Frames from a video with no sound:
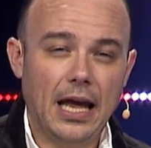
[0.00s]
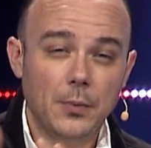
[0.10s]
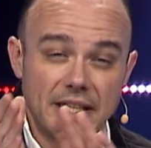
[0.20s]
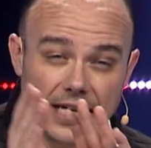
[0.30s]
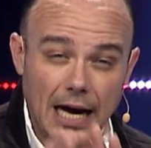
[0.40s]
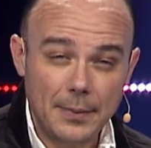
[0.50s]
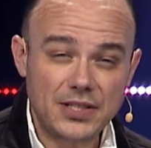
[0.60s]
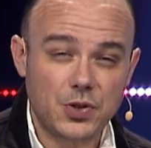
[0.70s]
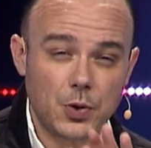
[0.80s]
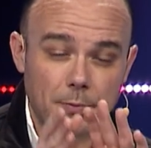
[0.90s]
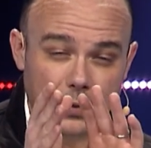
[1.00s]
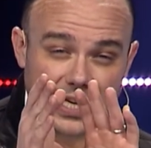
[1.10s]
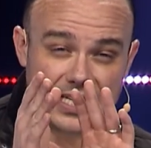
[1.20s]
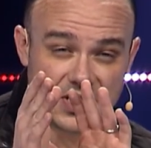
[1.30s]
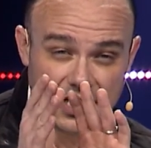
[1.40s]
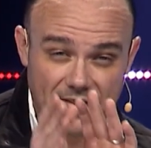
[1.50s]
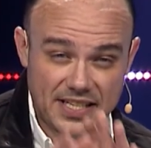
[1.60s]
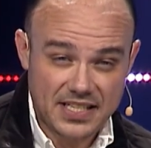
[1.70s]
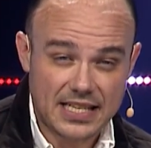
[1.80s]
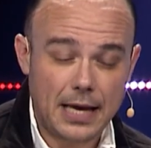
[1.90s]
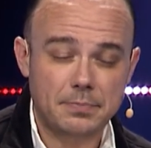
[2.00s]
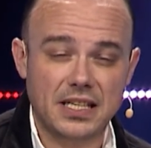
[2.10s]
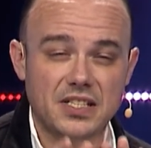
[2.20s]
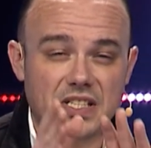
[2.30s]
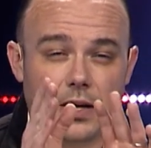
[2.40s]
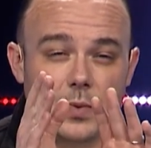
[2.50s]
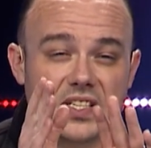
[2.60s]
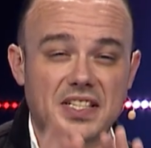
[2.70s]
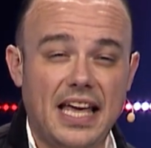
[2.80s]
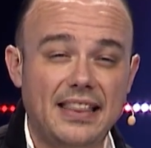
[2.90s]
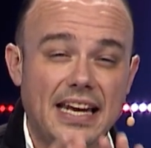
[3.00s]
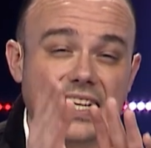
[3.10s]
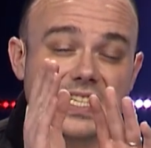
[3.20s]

And we come into a place of acceptance, and we said that